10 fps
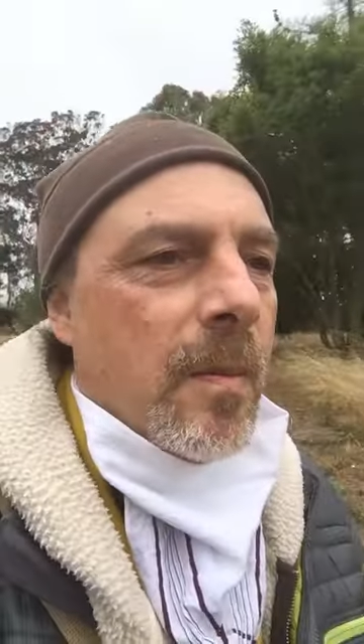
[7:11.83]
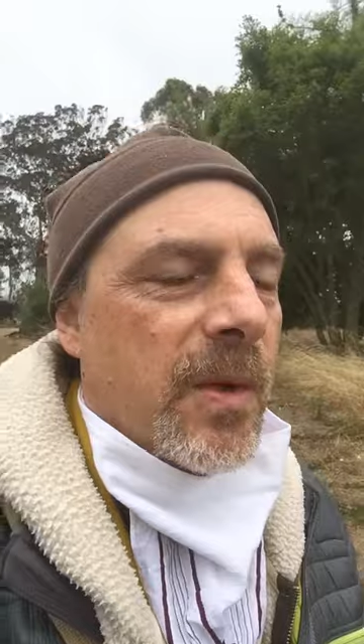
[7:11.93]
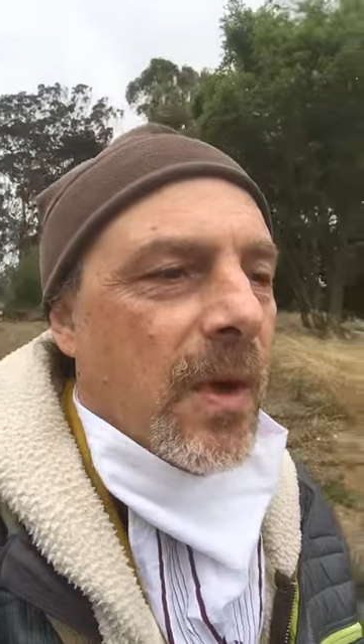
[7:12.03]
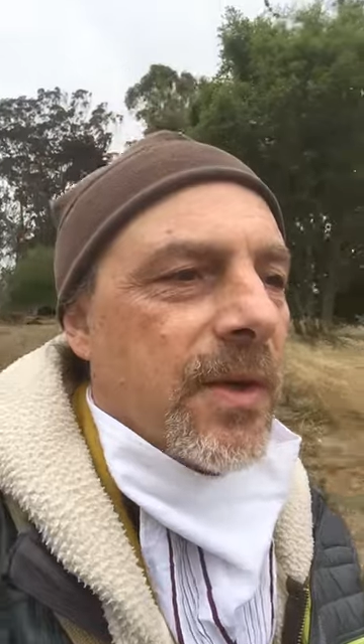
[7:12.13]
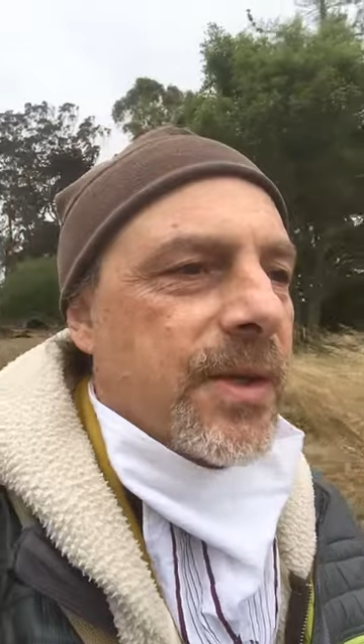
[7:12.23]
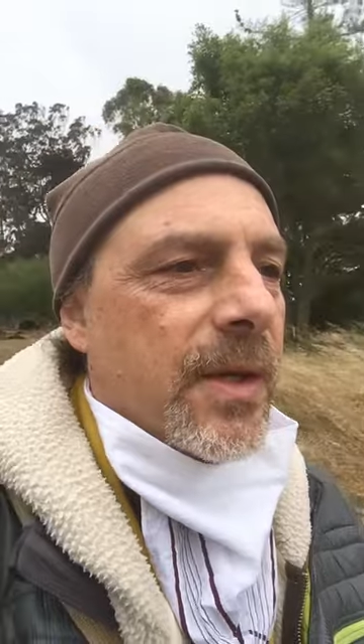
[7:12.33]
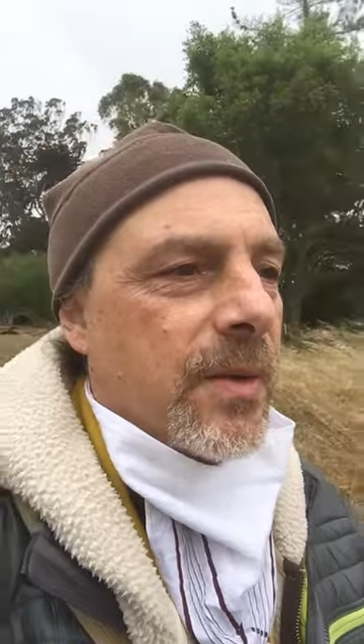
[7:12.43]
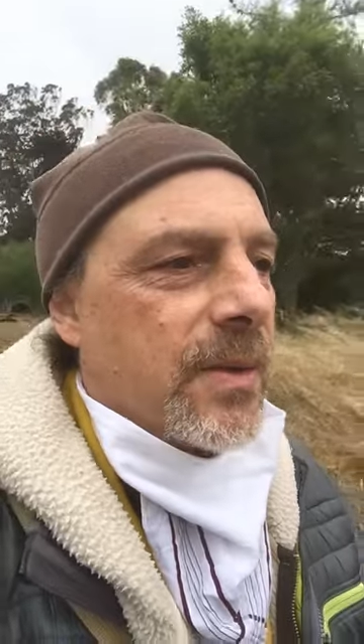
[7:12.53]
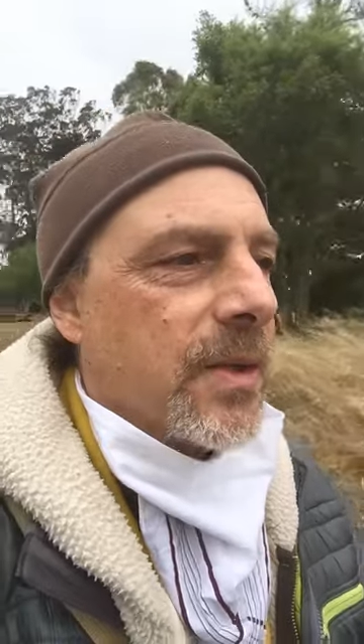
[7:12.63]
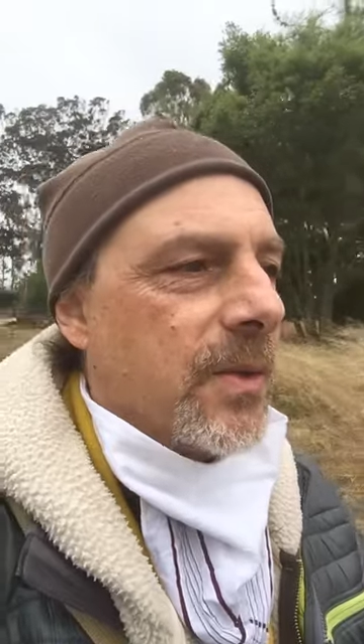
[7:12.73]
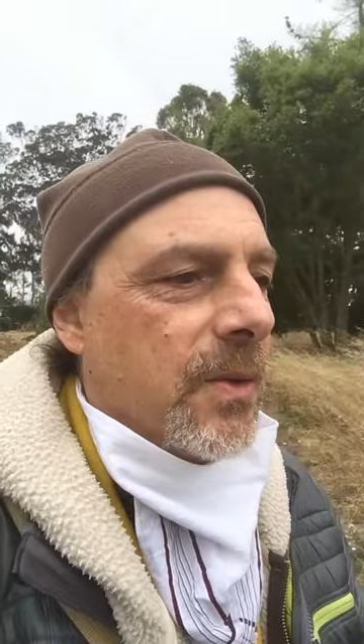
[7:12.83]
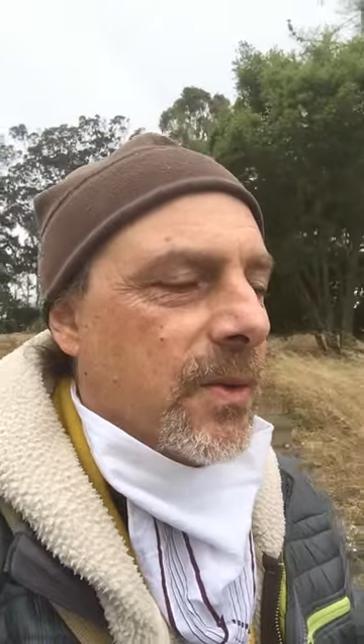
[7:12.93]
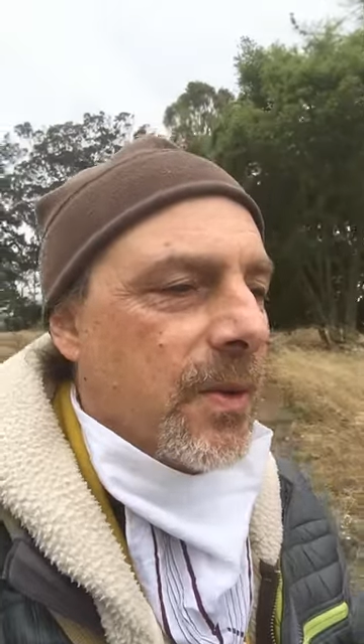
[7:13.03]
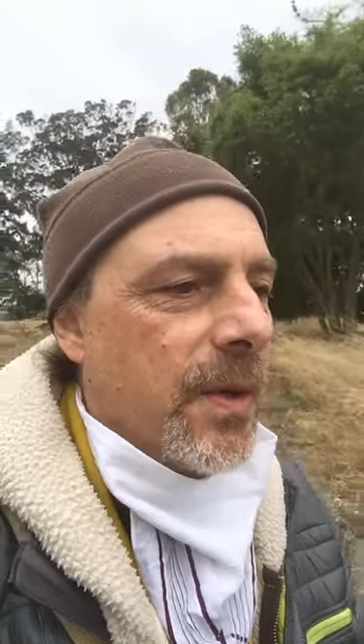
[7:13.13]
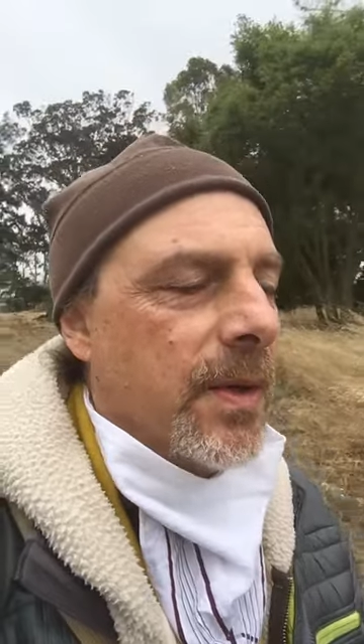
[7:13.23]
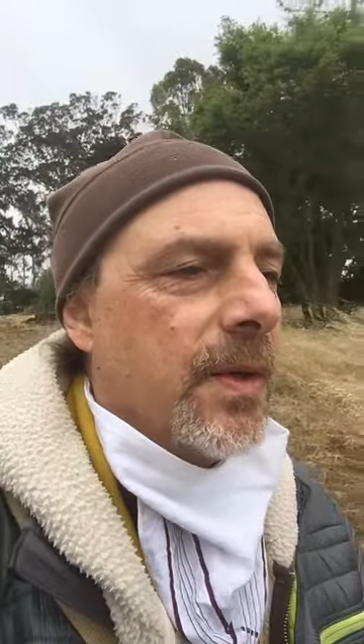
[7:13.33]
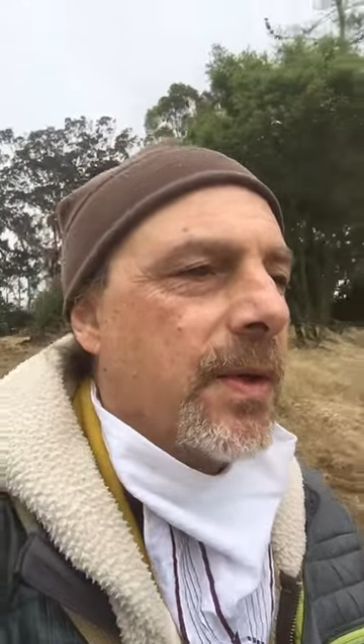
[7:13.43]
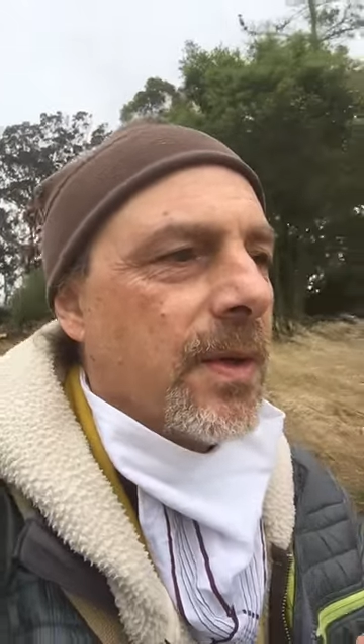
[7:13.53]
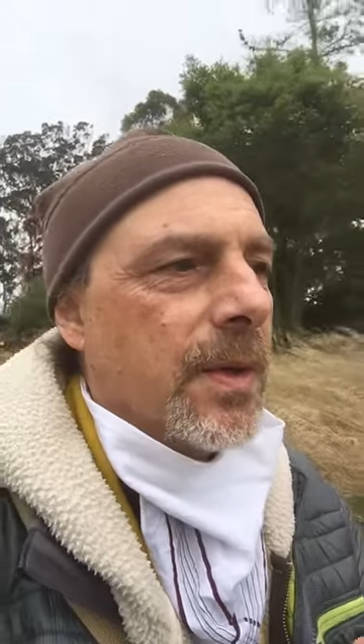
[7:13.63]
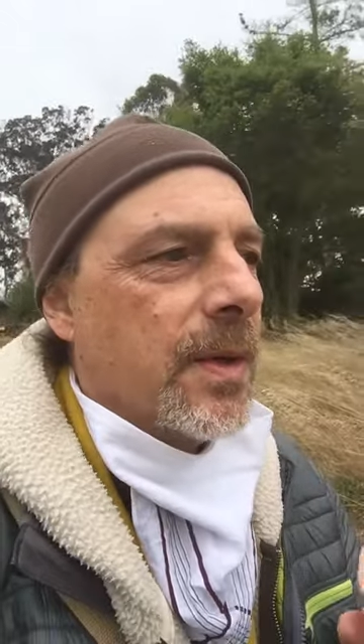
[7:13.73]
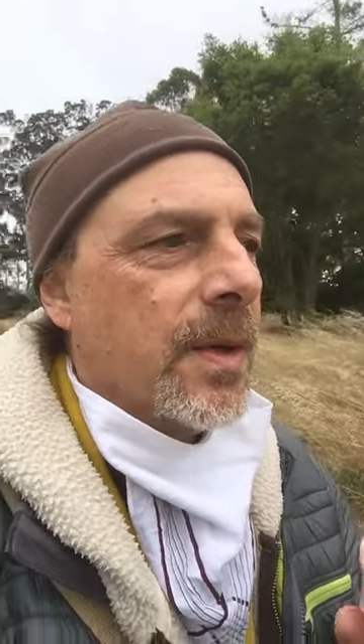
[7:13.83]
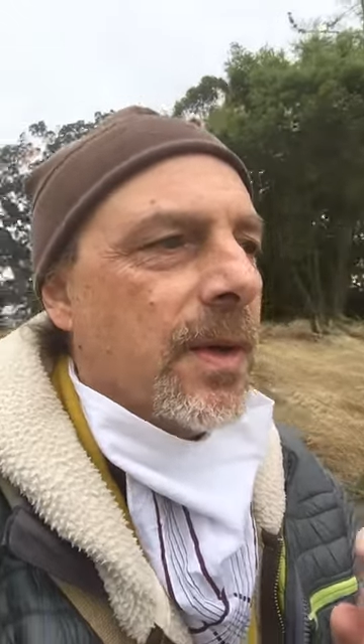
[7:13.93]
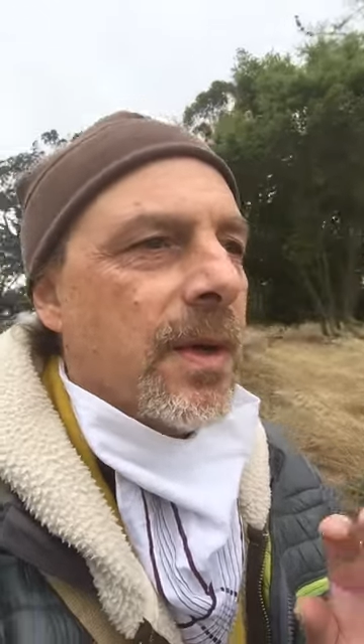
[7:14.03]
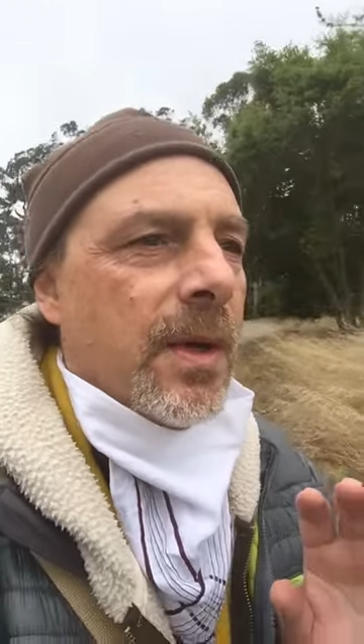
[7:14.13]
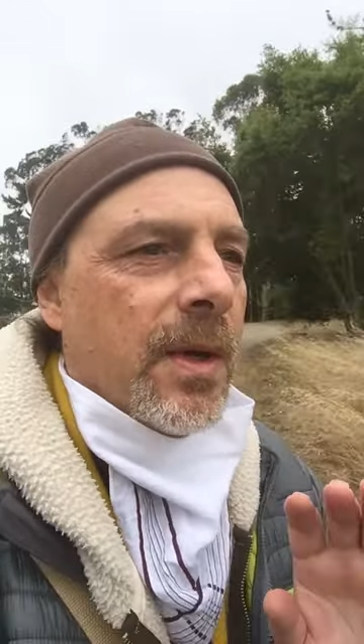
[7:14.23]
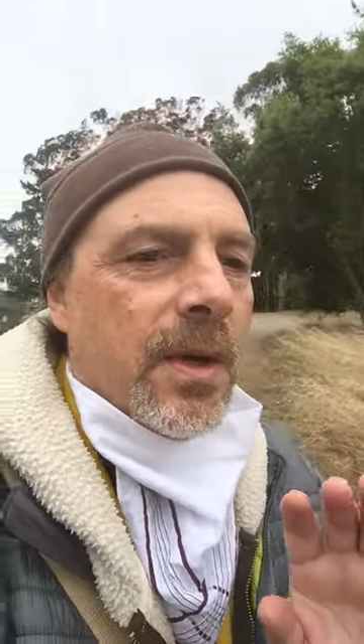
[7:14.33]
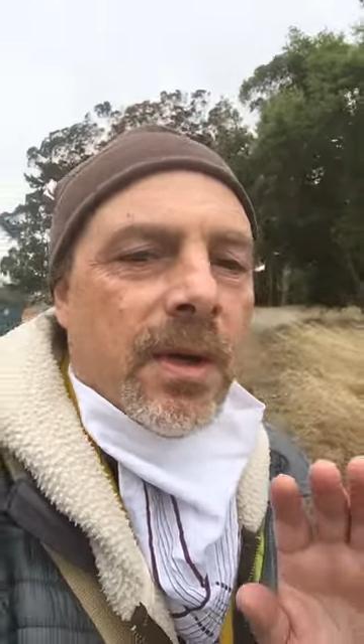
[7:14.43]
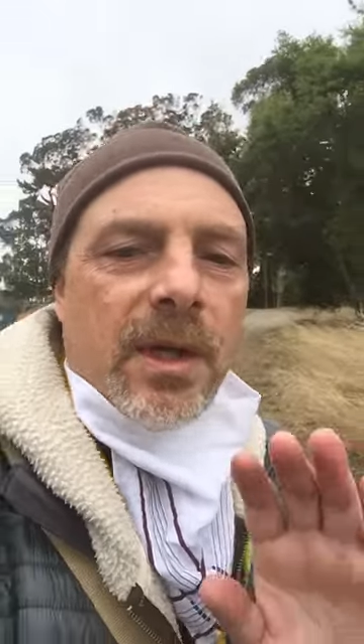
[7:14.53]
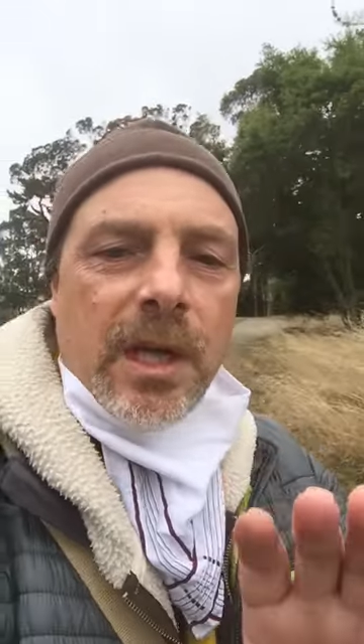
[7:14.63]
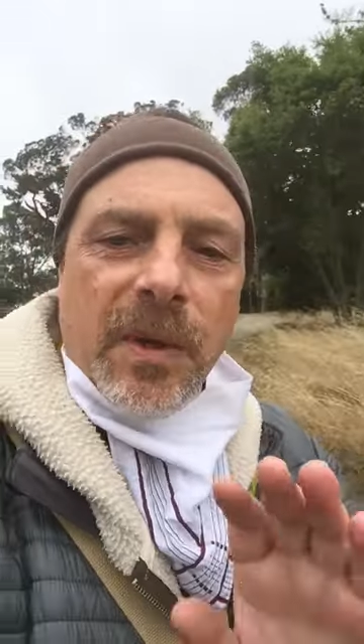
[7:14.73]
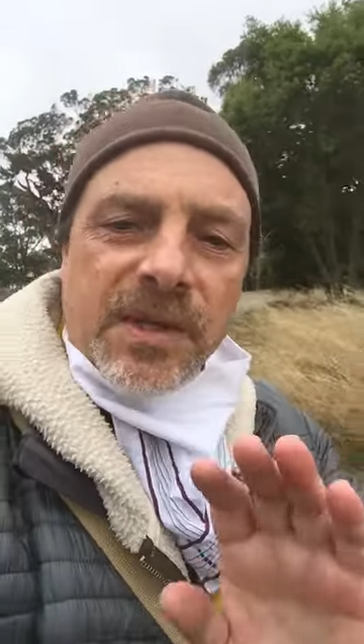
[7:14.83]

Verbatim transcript: but also to keep